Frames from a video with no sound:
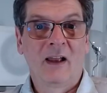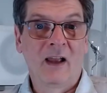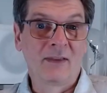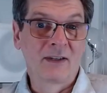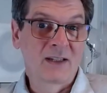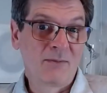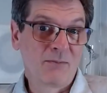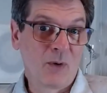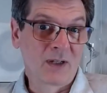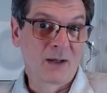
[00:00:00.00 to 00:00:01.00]
And the same
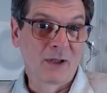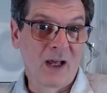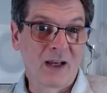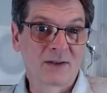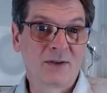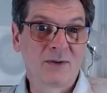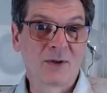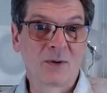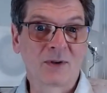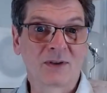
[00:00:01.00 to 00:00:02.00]
point applies to
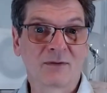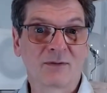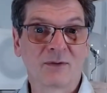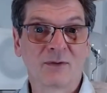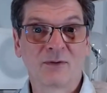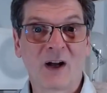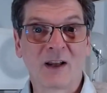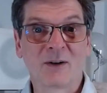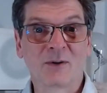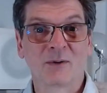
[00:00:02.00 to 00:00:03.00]
tokens of
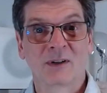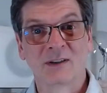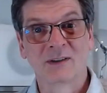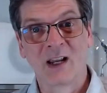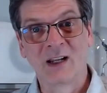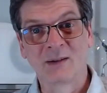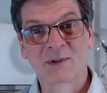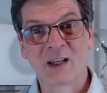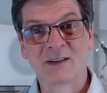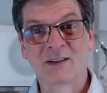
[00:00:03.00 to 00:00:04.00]
Fido-containing
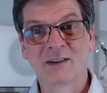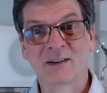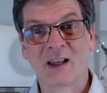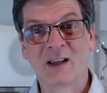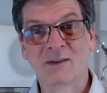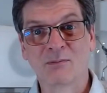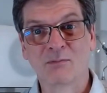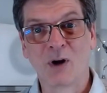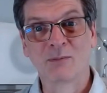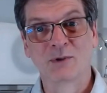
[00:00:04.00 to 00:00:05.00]
sentences and
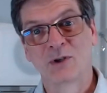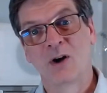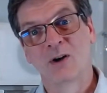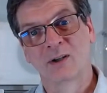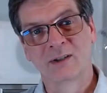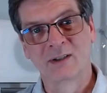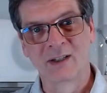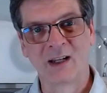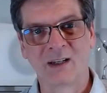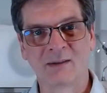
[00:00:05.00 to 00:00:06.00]
Bob's
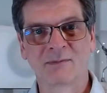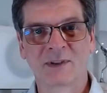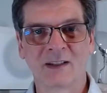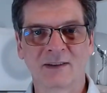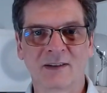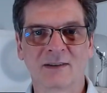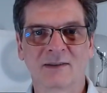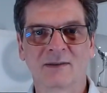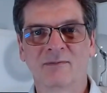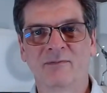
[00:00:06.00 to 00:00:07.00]
dog-containing
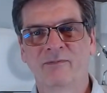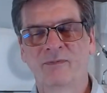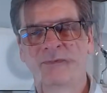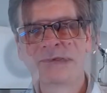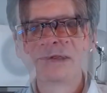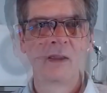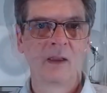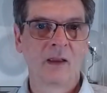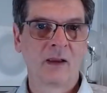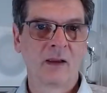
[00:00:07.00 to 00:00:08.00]
sentences.
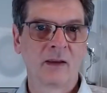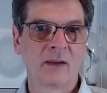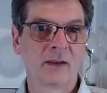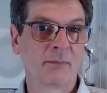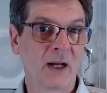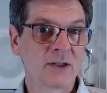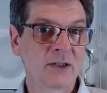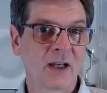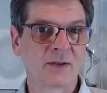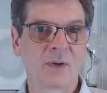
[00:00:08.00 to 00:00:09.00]
The
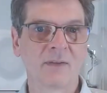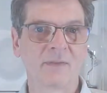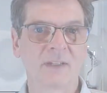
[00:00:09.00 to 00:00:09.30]
punchline to all of